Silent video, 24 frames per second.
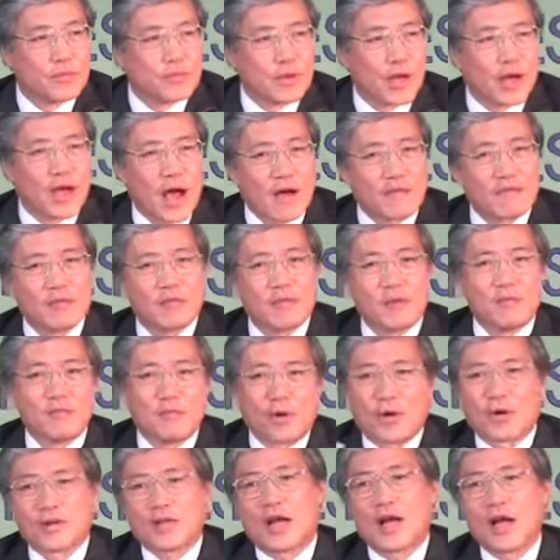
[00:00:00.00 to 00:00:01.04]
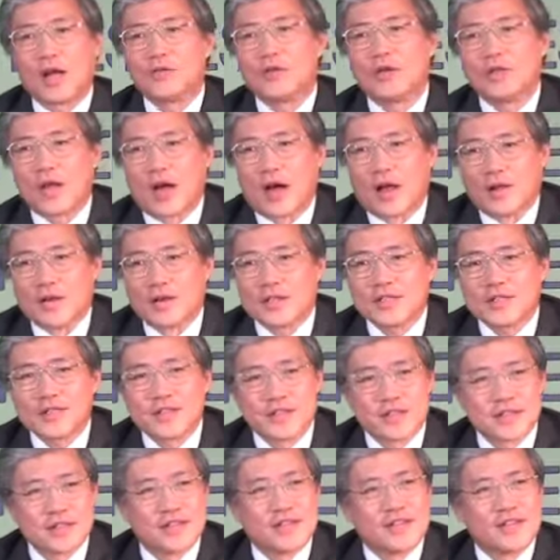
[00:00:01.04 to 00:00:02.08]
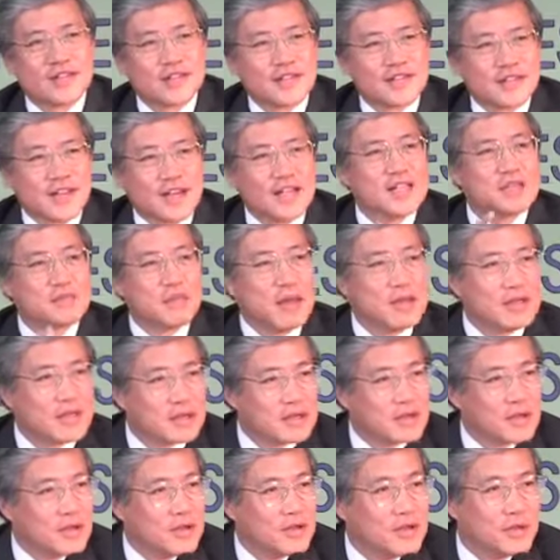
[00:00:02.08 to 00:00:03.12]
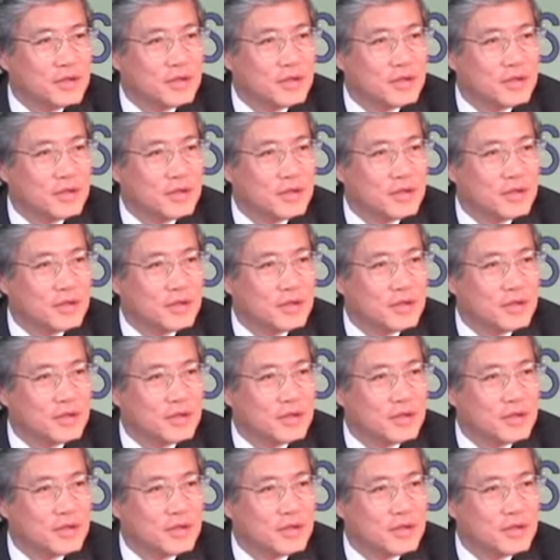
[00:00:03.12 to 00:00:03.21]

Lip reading: The government borrowed $100 and spent it.